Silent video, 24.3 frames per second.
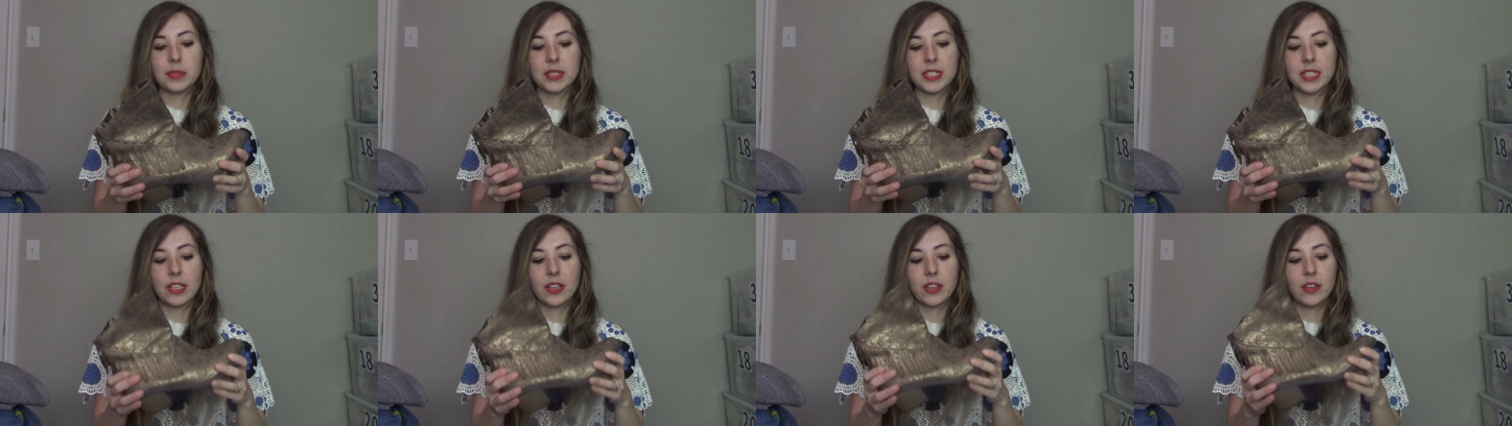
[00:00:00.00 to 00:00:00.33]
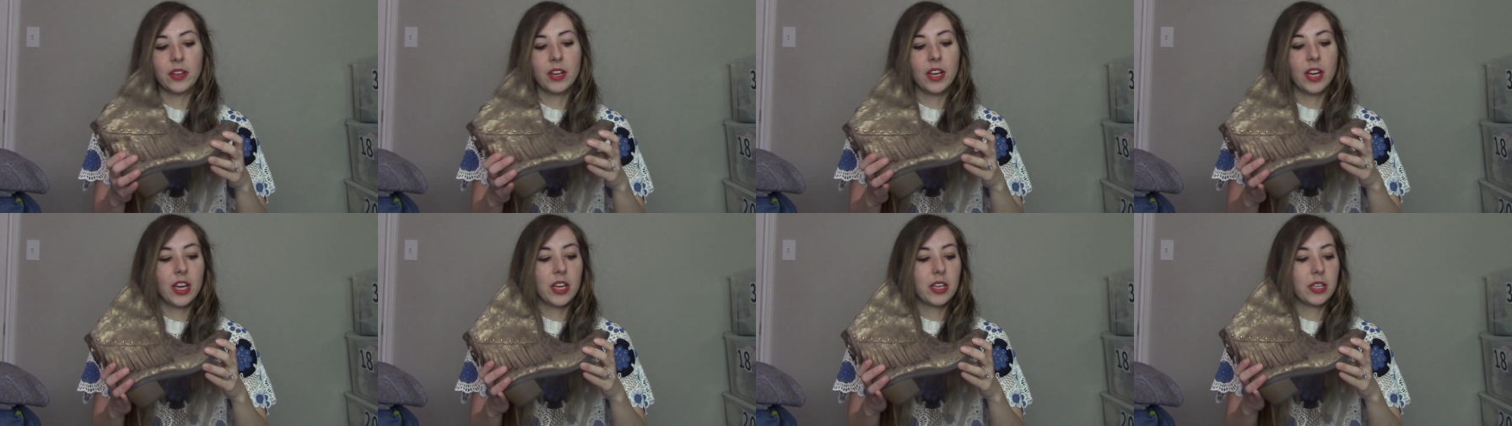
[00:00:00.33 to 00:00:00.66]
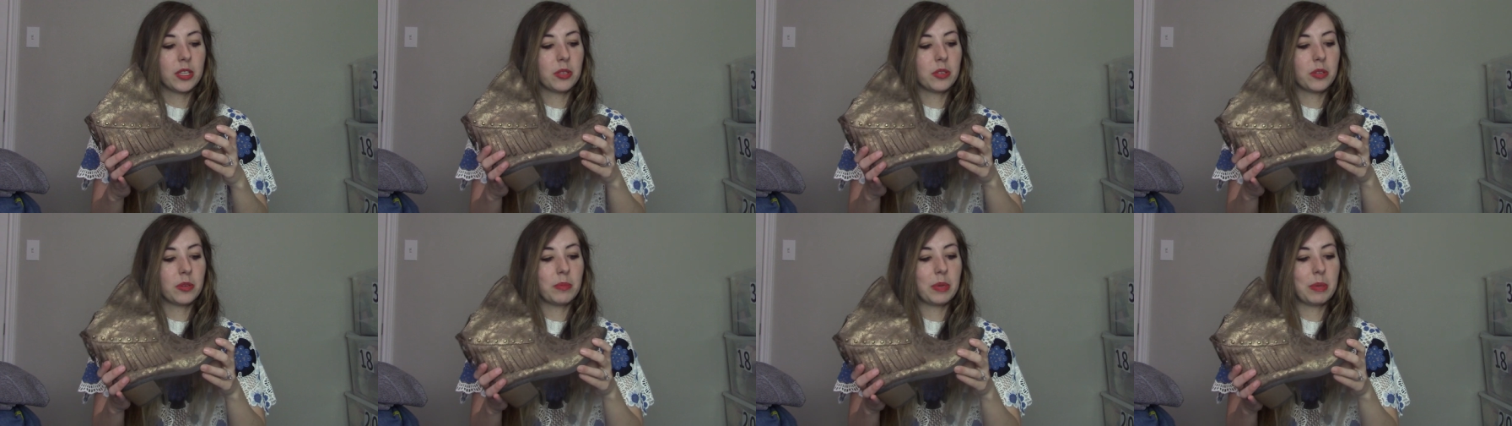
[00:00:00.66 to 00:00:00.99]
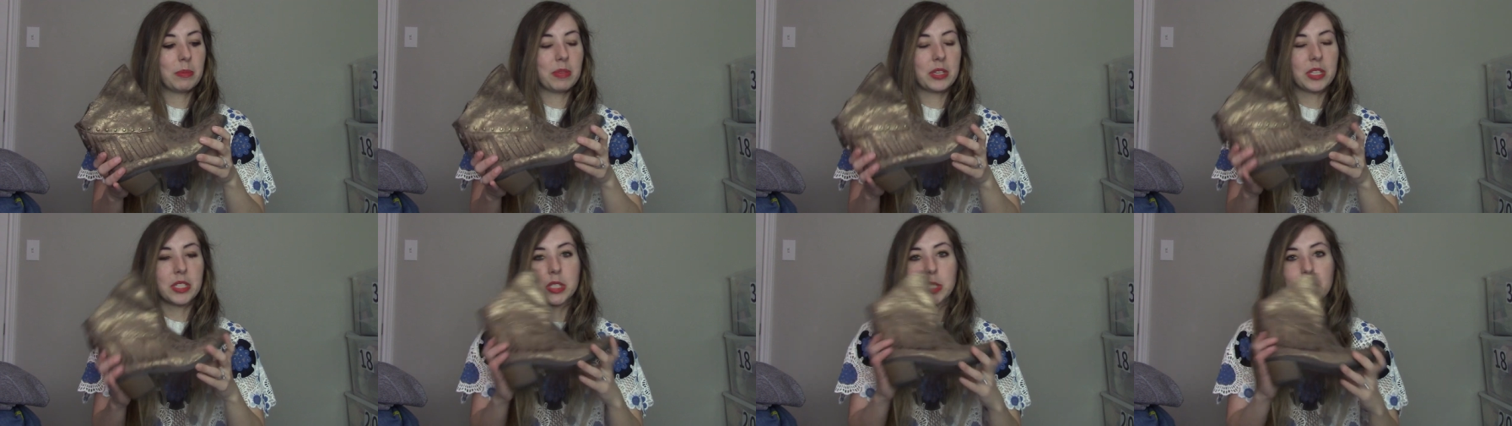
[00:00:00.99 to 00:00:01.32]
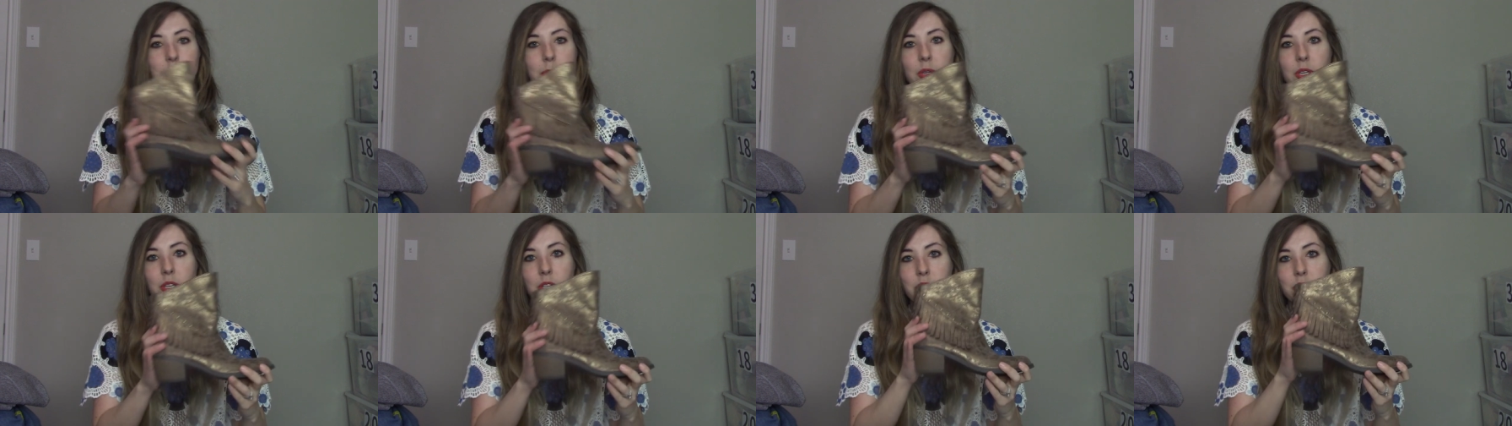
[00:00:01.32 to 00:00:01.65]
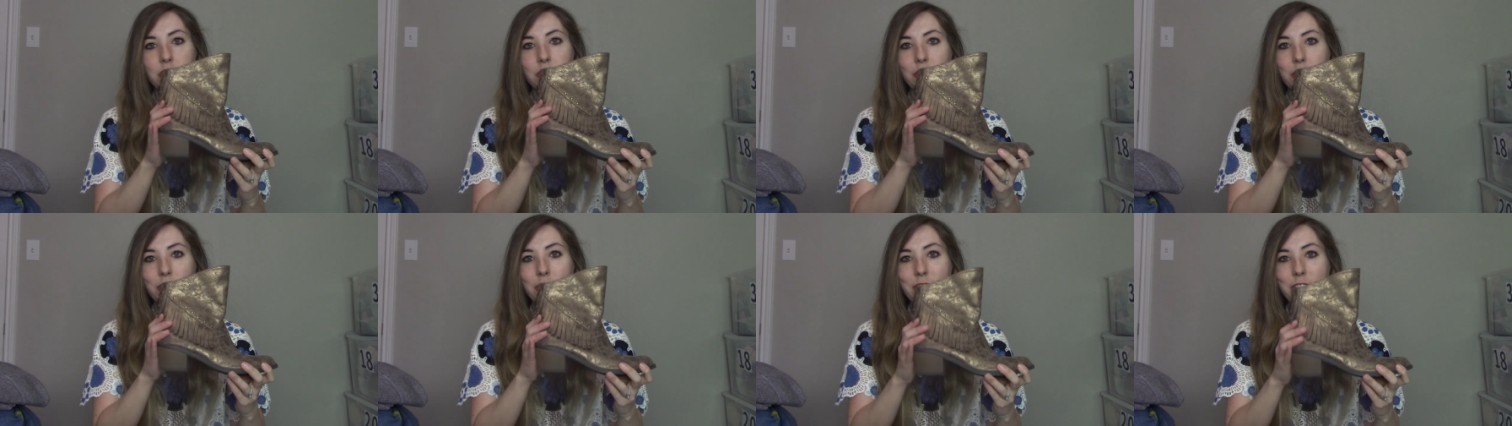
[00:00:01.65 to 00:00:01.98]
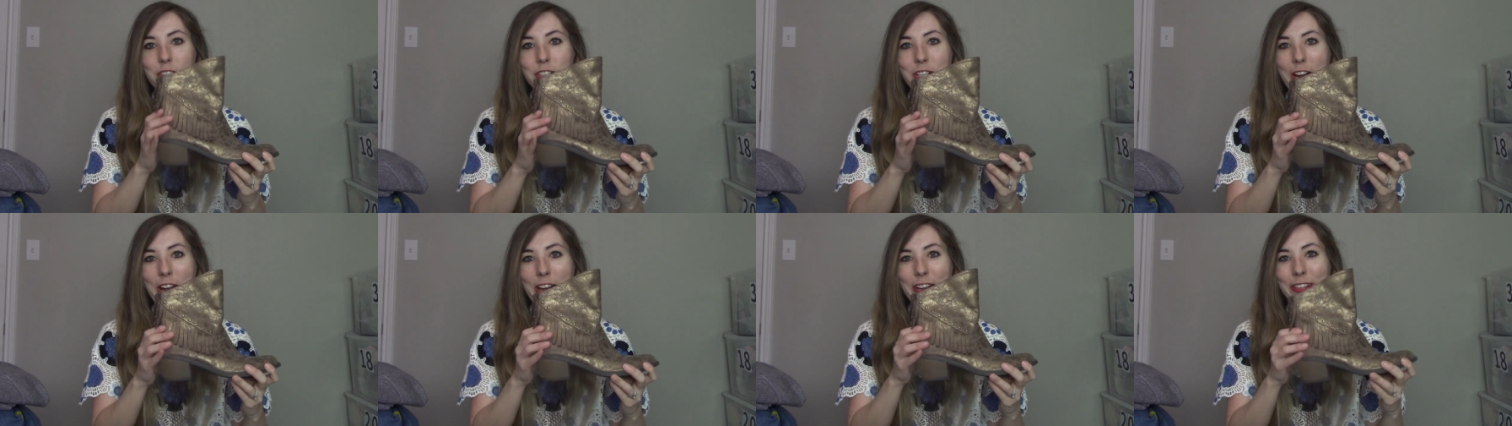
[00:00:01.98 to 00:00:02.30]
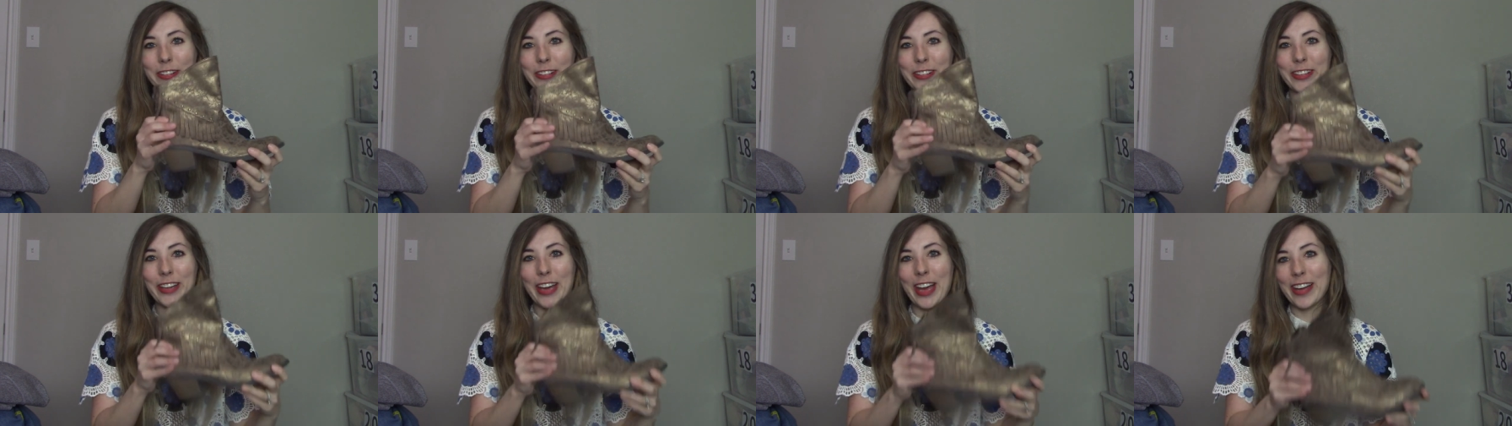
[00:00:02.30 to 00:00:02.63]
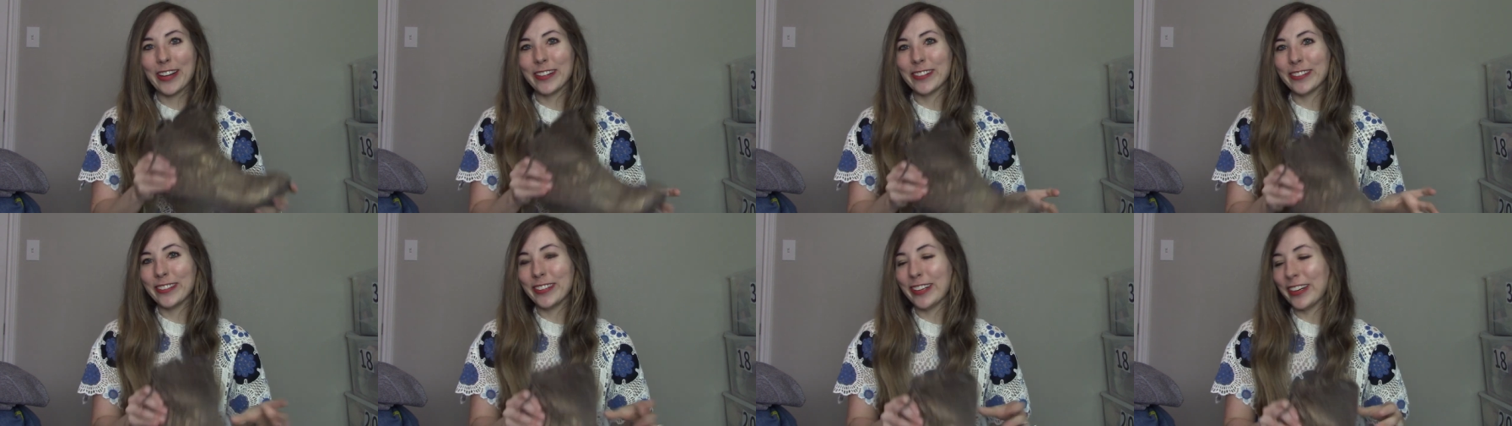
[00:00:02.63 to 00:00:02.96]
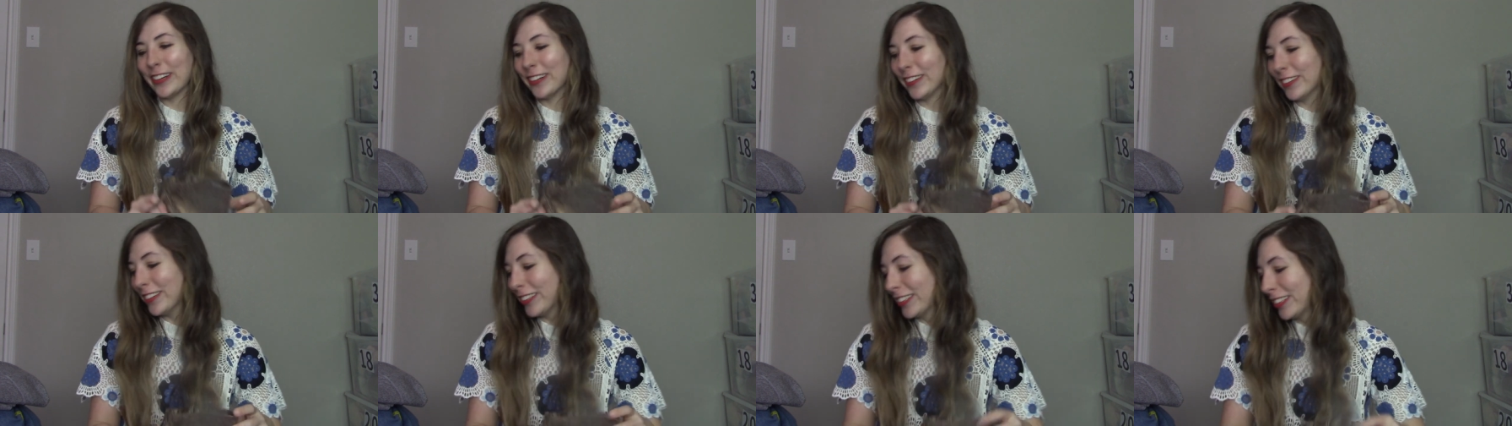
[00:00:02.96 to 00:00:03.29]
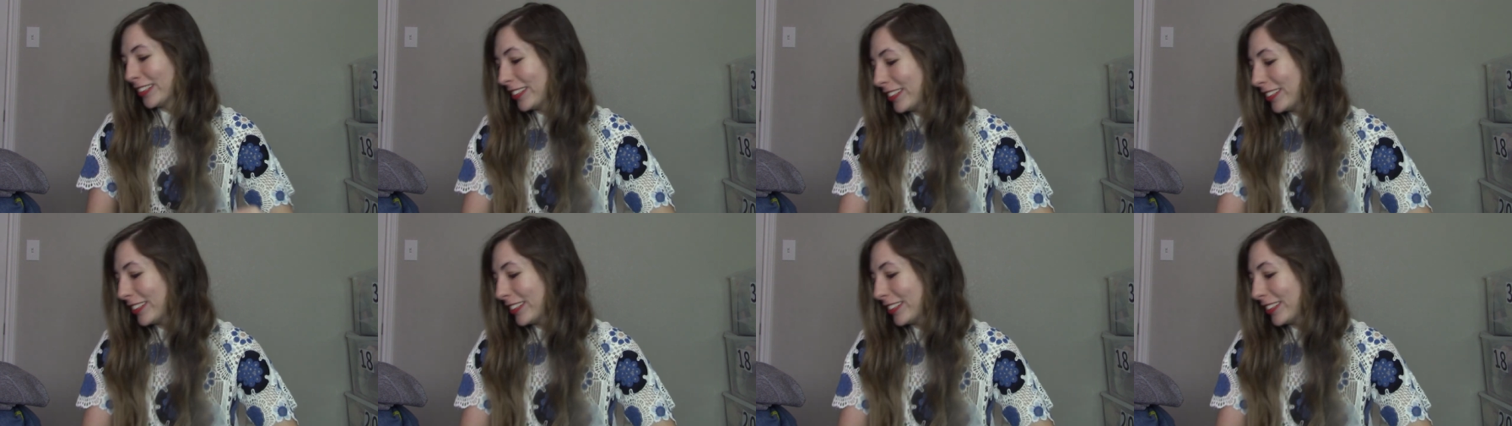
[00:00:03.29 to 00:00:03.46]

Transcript: So, you know, maybe a splurge for your child. I don't know.